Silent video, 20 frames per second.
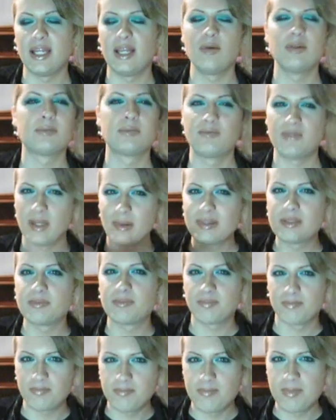he was, he was
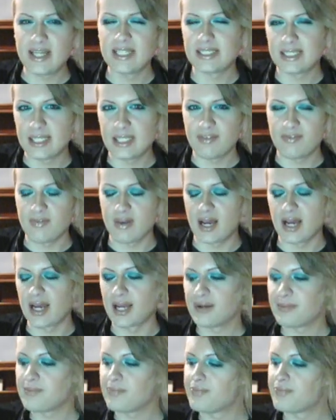basically
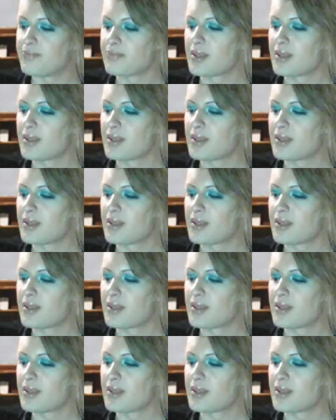fine.